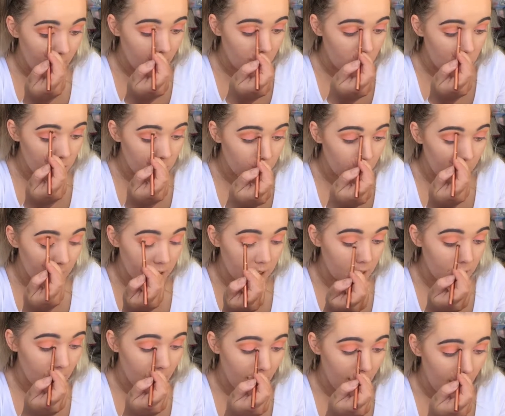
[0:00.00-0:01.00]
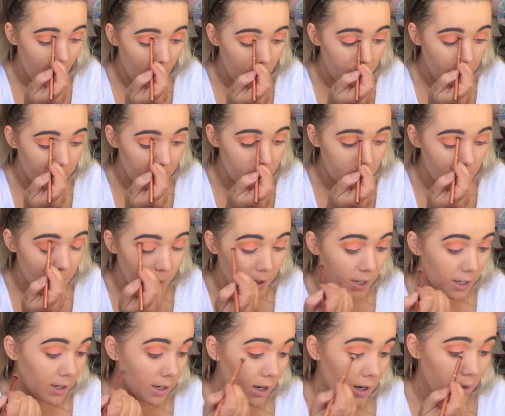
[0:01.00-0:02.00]
and just blending that up into
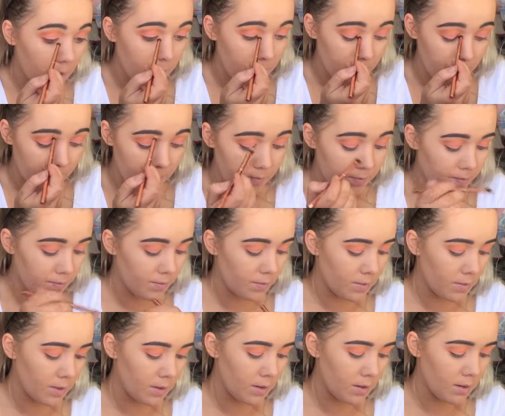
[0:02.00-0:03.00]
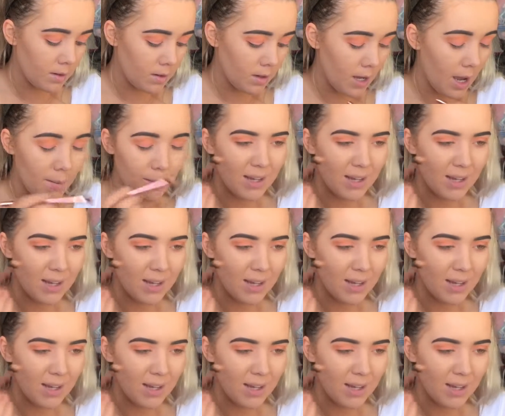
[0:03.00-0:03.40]
Buttercup. I